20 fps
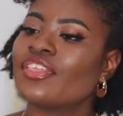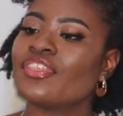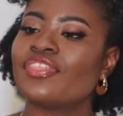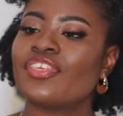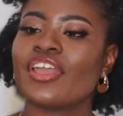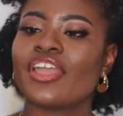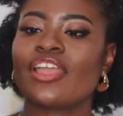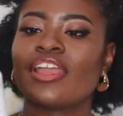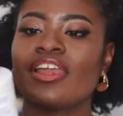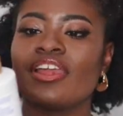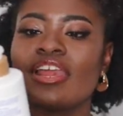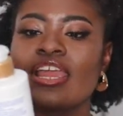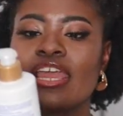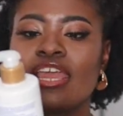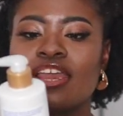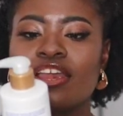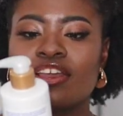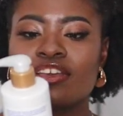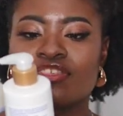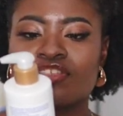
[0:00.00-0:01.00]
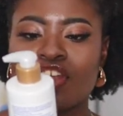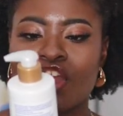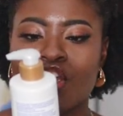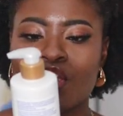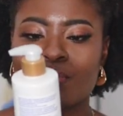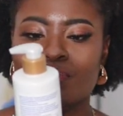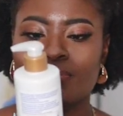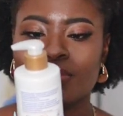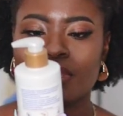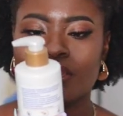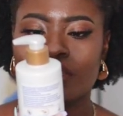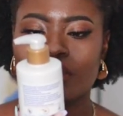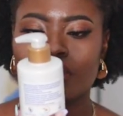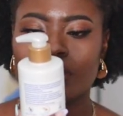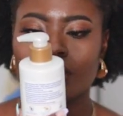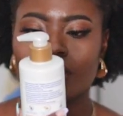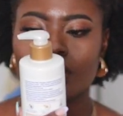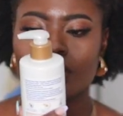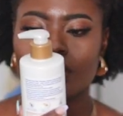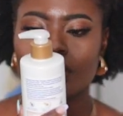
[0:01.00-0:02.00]
Their hair
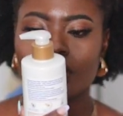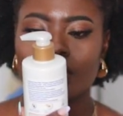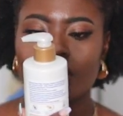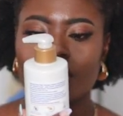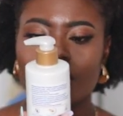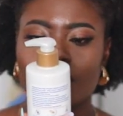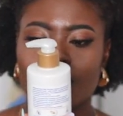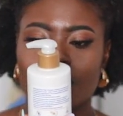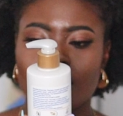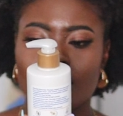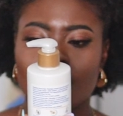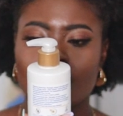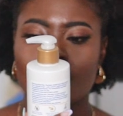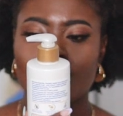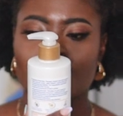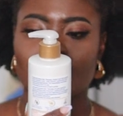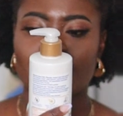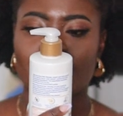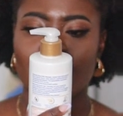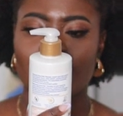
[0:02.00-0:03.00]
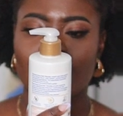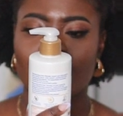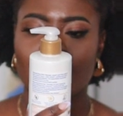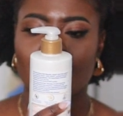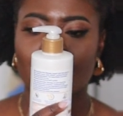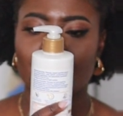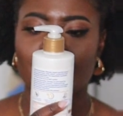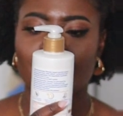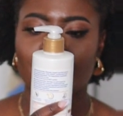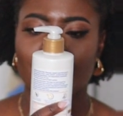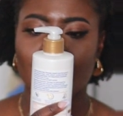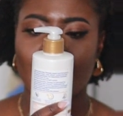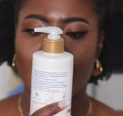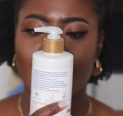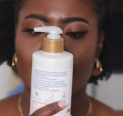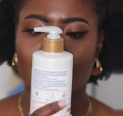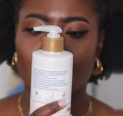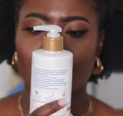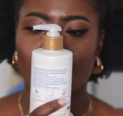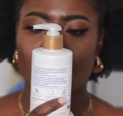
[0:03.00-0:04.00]
therapy um, care
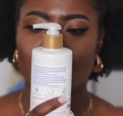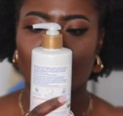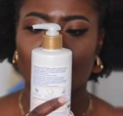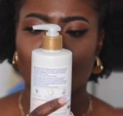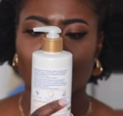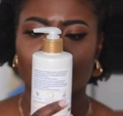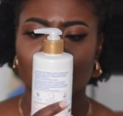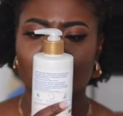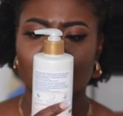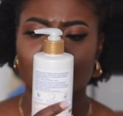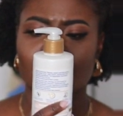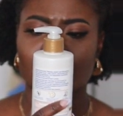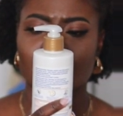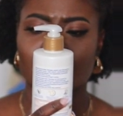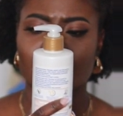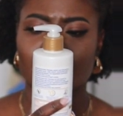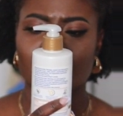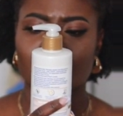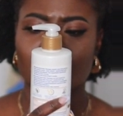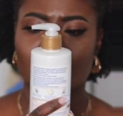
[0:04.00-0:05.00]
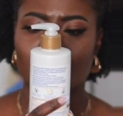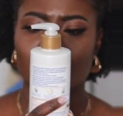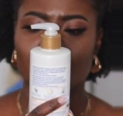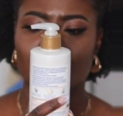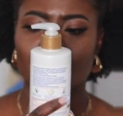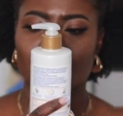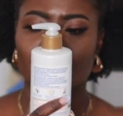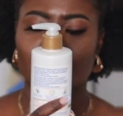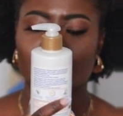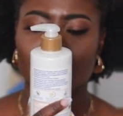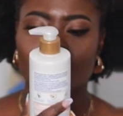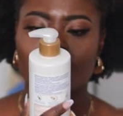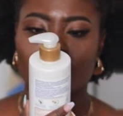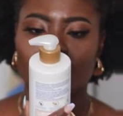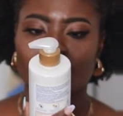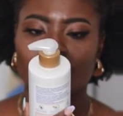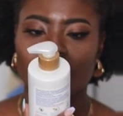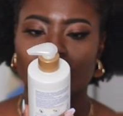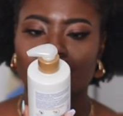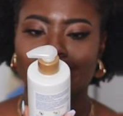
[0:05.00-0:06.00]
at hair cellular
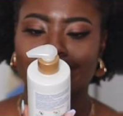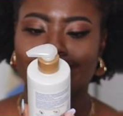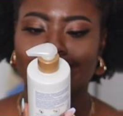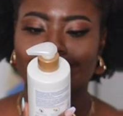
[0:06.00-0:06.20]
level.